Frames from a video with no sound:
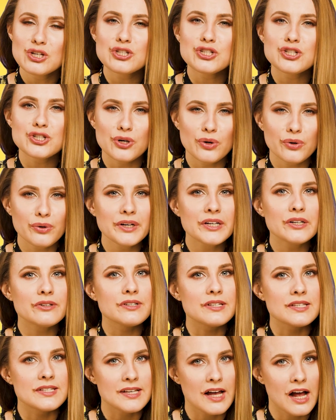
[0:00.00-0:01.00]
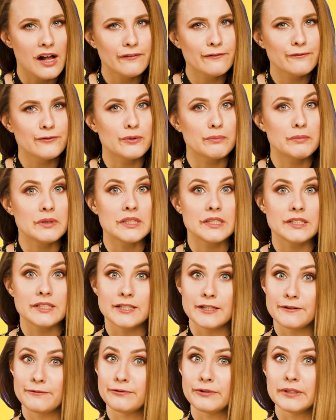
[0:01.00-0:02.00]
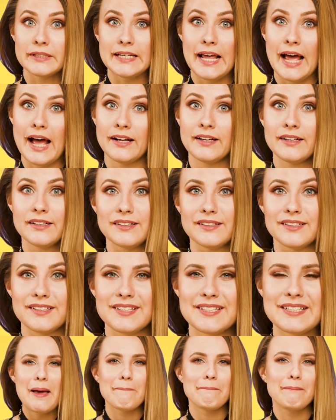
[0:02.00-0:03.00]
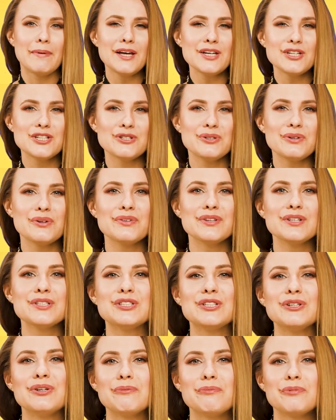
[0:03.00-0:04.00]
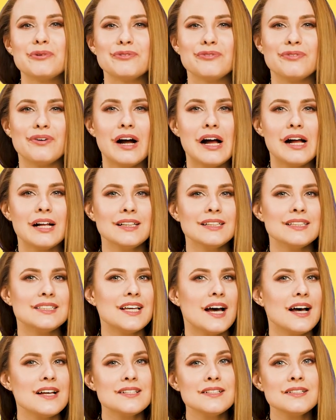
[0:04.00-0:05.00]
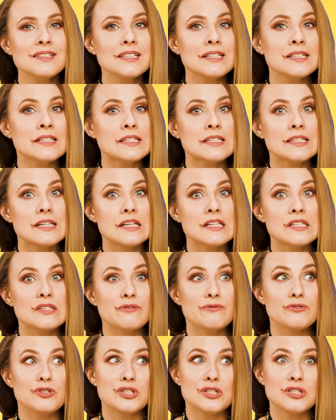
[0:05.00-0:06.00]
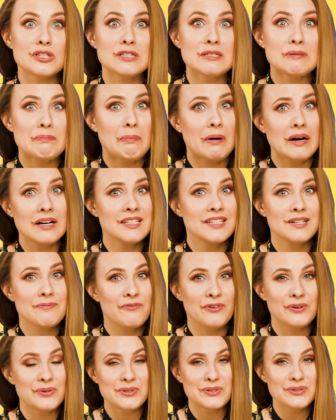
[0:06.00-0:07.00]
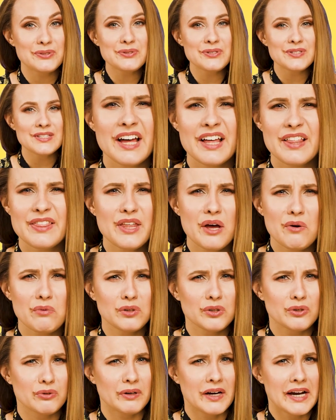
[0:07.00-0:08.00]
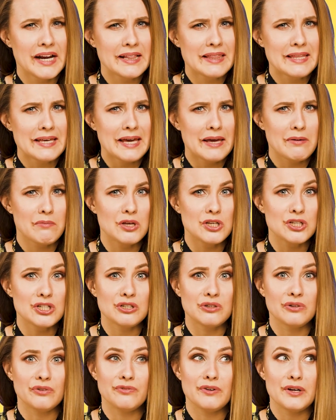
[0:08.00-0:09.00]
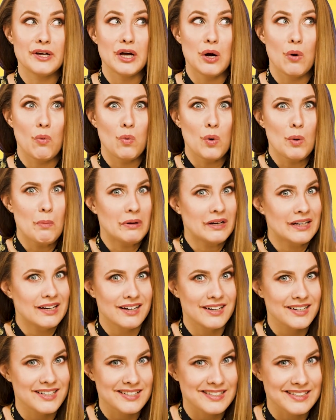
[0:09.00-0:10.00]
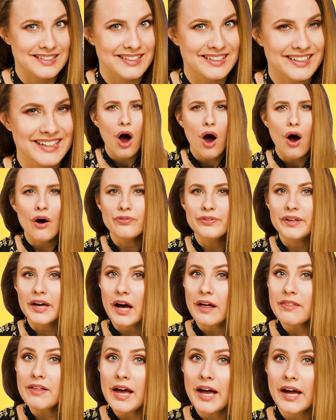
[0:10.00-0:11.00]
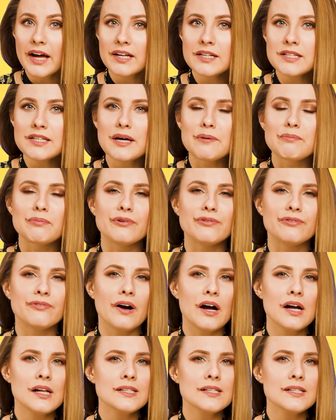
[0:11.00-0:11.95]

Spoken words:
Show yourself from a different angles. Make sure that your profile doesn't consist of just party photos. They will create the image of a womanizer. On the other hand, a profile